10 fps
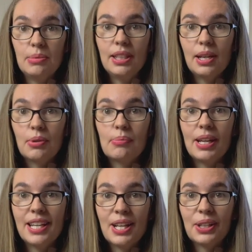me, I wear
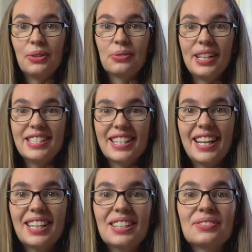my yellow rain
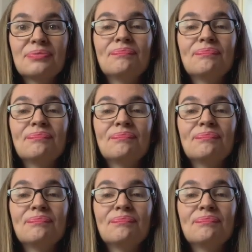jacket.